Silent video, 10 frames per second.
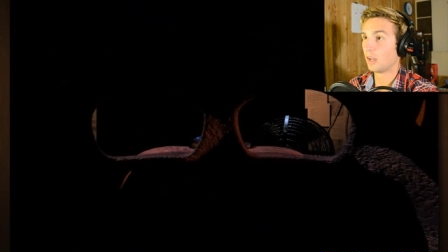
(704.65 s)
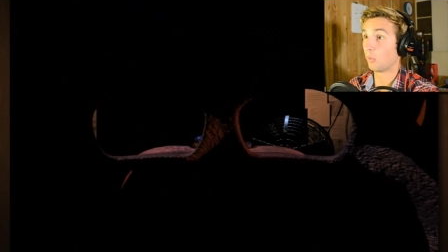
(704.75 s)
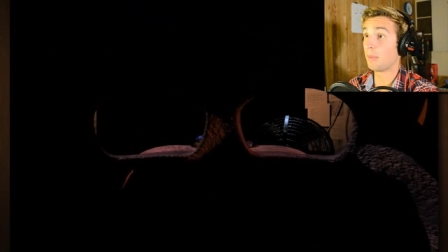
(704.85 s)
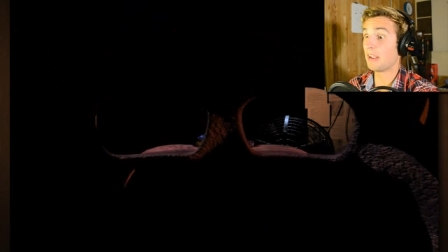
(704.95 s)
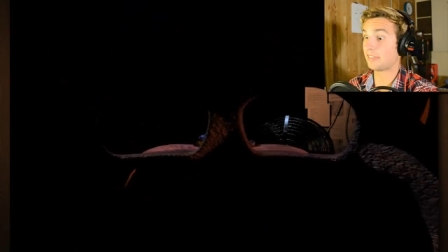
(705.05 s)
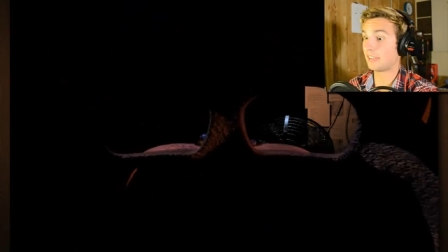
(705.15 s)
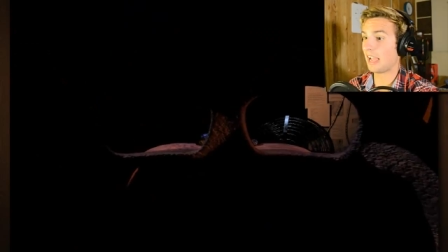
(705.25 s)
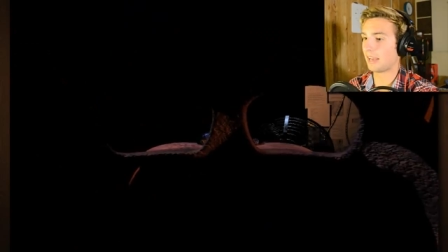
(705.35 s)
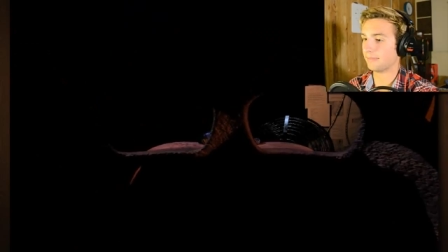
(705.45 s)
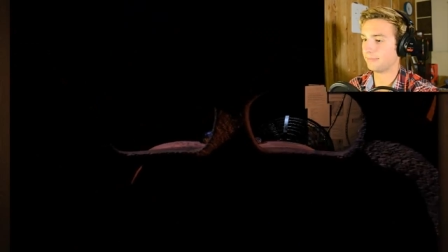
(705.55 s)
We meet
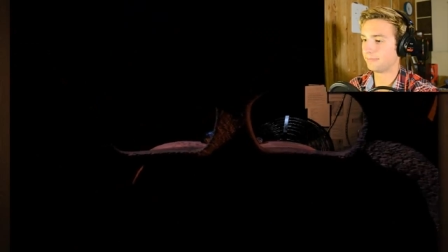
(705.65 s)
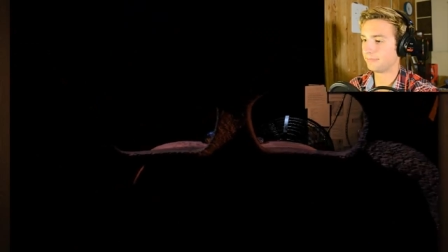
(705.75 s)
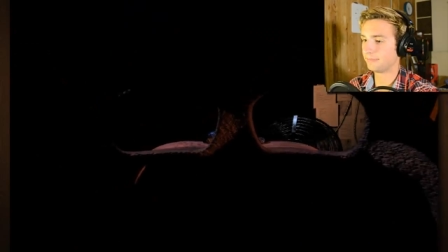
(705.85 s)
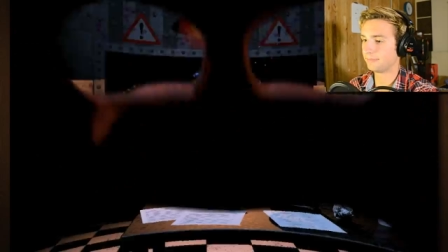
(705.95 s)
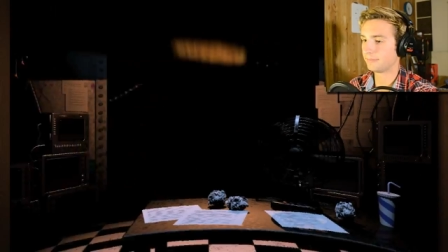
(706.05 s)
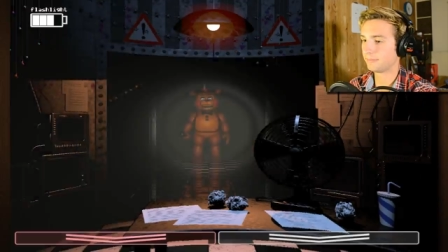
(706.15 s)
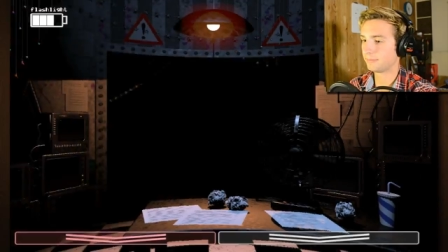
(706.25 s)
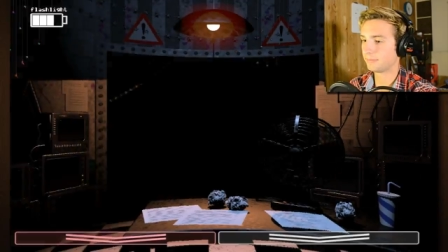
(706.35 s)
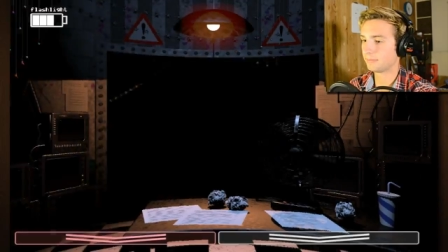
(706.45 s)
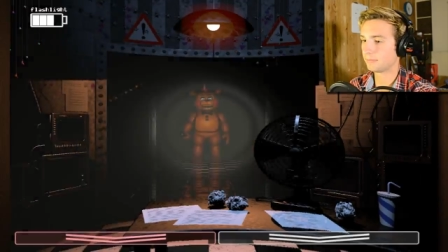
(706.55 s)
again.
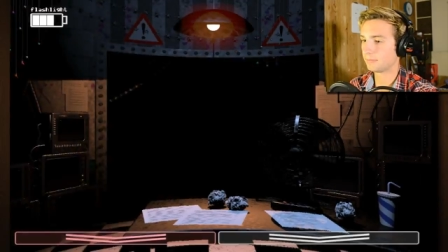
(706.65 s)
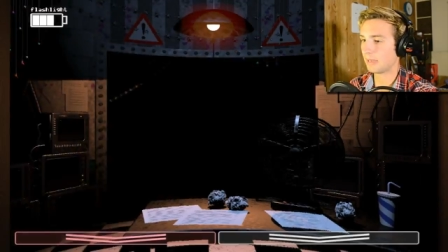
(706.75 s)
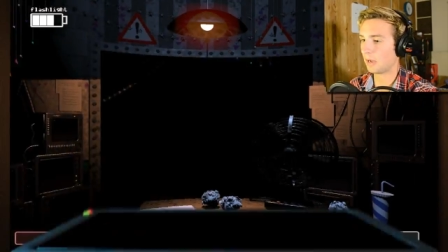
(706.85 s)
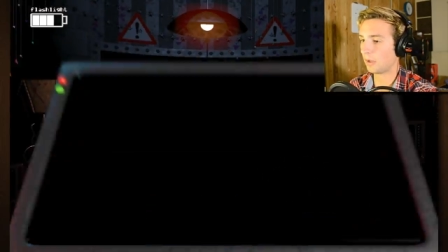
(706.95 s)
My